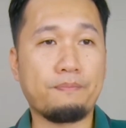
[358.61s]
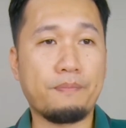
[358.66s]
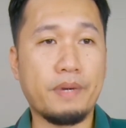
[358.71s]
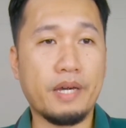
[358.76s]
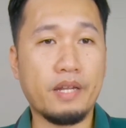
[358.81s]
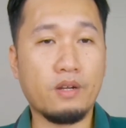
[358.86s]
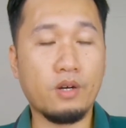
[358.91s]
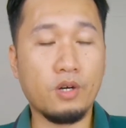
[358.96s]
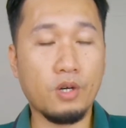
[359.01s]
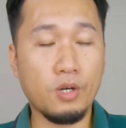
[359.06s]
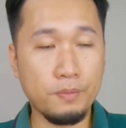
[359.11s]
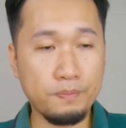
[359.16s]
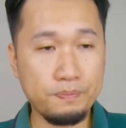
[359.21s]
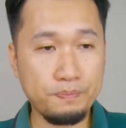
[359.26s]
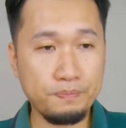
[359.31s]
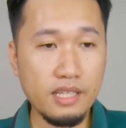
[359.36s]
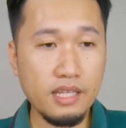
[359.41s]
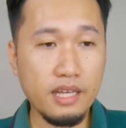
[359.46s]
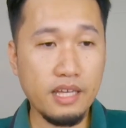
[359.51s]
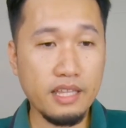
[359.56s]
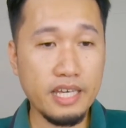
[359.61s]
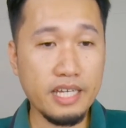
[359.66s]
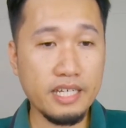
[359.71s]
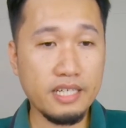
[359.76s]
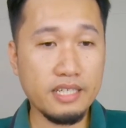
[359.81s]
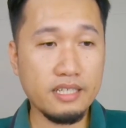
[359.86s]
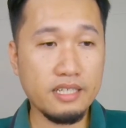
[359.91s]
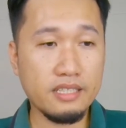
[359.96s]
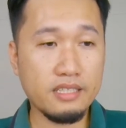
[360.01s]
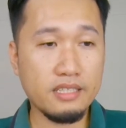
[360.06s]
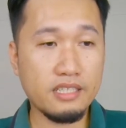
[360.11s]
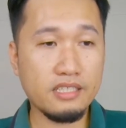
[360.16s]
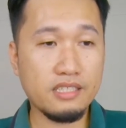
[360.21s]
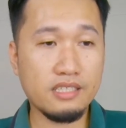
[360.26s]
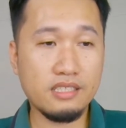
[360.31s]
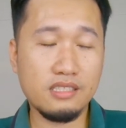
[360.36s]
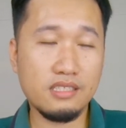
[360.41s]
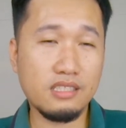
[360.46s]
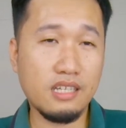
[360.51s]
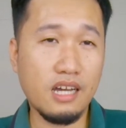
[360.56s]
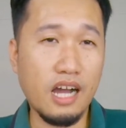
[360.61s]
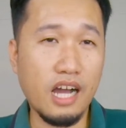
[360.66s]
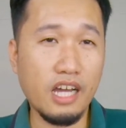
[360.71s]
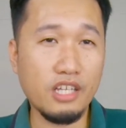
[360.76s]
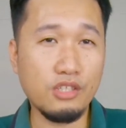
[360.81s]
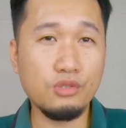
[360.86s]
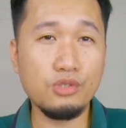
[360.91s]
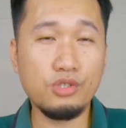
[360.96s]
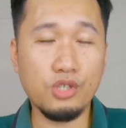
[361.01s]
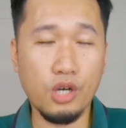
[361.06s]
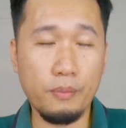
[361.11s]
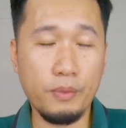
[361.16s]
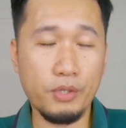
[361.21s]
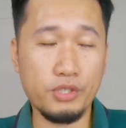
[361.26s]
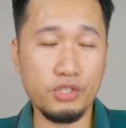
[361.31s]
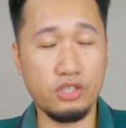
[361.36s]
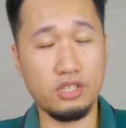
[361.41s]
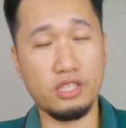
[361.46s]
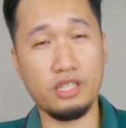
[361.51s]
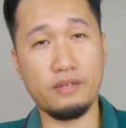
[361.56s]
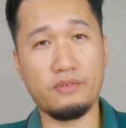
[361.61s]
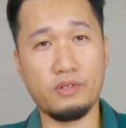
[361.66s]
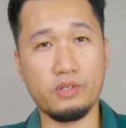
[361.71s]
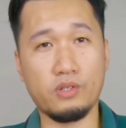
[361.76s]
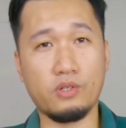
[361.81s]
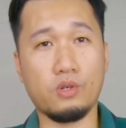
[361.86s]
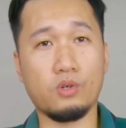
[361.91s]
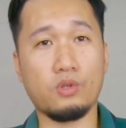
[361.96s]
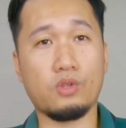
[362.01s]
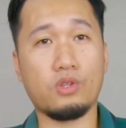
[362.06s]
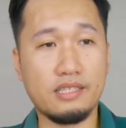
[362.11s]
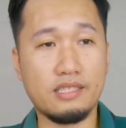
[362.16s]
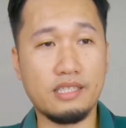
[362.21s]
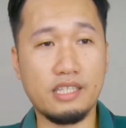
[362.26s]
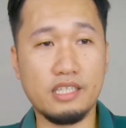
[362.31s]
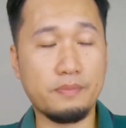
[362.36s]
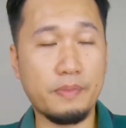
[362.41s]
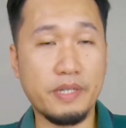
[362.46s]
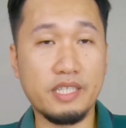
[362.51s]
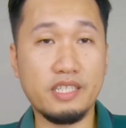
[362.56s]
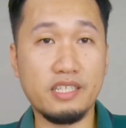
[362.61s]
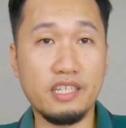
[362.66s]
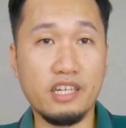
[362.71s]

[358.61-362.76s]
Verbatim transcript: Pero, I think, there's a huge opportunity for growth. Kasi especially